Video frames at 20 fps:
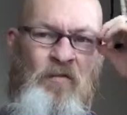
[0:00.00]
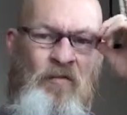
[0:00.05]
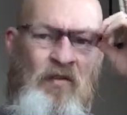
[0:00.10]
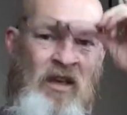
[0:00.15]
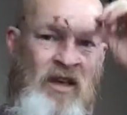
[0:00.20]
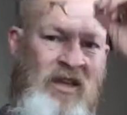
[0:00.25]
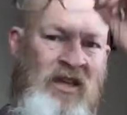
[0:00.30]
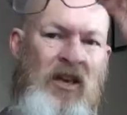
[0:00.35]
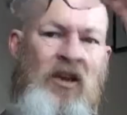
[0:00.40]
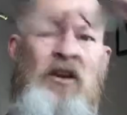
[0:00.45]

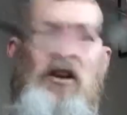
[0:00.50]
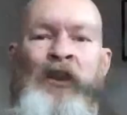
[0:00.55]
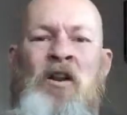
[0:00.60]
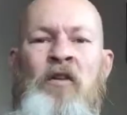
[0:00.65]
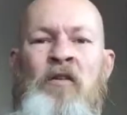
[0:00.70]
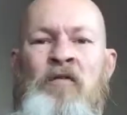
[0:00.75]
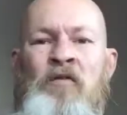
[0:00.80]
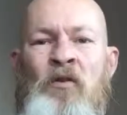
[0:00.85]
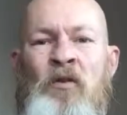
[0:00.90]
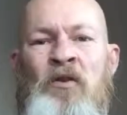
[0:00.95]
Thank you, and I
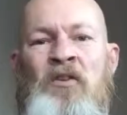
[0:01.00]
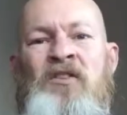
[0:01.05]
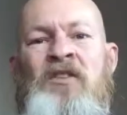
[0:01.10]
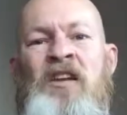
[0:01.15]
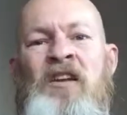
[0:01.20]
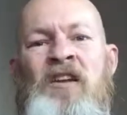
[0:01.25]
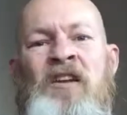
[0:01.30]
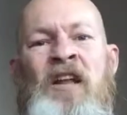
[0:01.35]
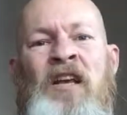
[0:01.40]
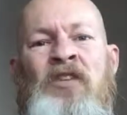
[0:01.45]
look forward to
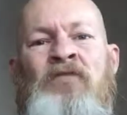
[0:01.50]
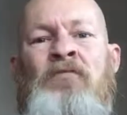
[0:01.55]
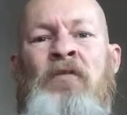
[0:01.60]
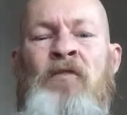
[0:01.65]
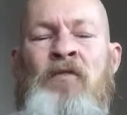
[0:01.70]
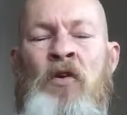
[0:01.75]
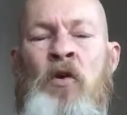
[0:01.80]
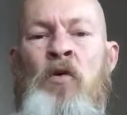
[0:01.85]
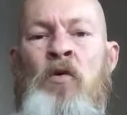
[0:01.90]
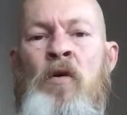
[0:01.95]
seeing the next
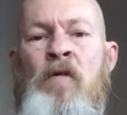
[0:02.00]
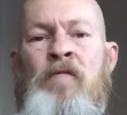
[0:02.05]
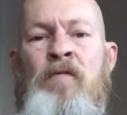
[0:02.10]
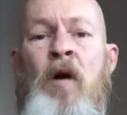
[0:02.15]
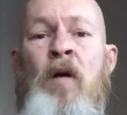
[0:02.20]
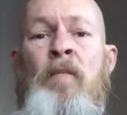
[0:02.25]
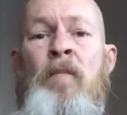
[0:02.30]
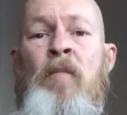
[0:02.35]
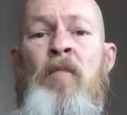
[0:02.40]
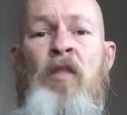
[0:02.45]
review
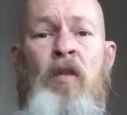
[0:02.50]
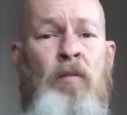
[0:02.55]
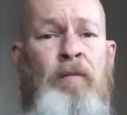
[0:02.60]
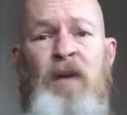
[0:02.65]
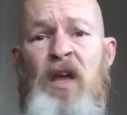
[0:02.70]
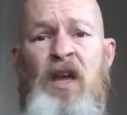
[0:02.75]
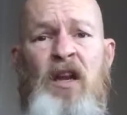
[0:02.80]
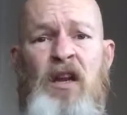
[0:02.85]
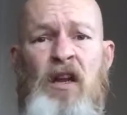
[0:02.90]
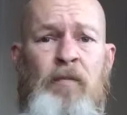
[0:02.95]
from the
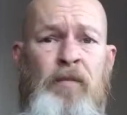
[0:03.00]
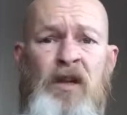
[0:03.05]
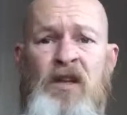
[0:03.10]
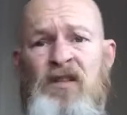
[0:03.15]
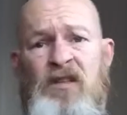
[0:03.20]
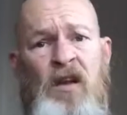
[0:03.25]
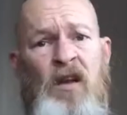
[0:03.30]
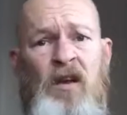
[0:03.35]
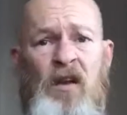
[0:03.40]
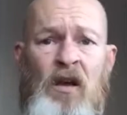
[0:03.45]
Bearded
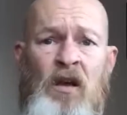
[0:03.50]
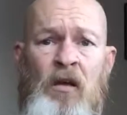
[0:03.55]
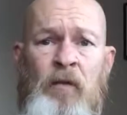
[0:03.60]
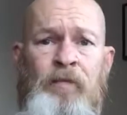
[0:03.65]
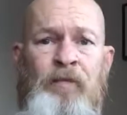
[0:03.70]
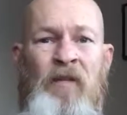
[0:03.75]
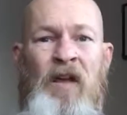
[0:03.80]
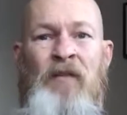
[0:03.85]
Berserker.